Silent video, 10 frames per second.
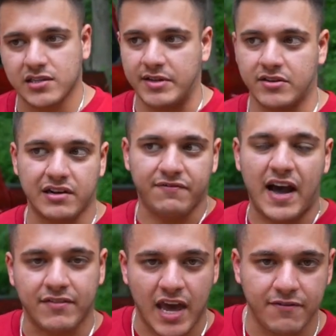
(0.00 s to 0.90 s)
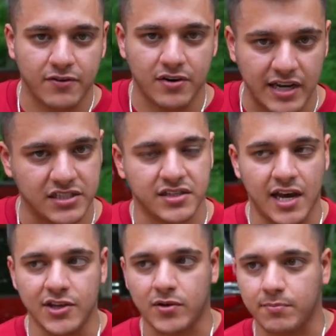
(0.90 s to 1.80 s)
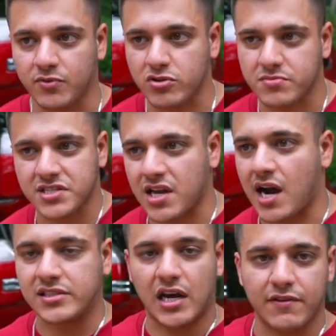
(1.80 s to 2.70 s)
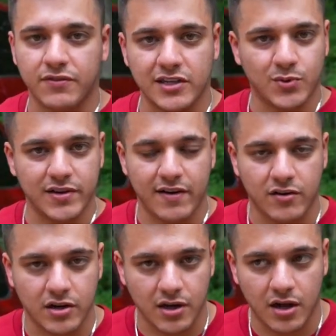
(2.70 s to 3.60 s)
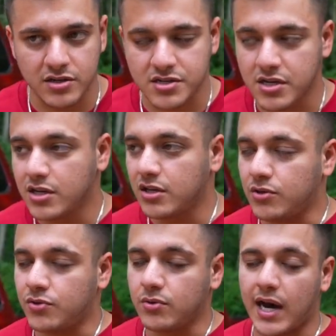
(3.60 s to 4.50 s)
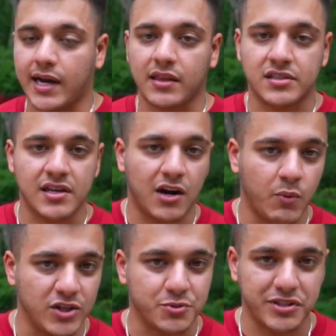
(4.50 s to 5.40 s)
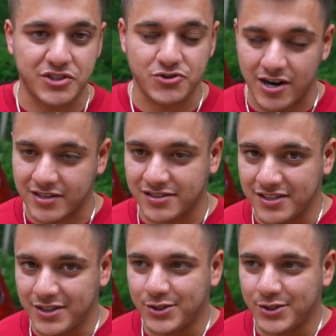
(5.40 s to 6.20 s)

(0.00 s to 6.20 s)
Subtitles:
I mean, they're like $5K for a nice set. You can throw some stocks on it for like $2,500. You do not get the stock wheels with these trucks.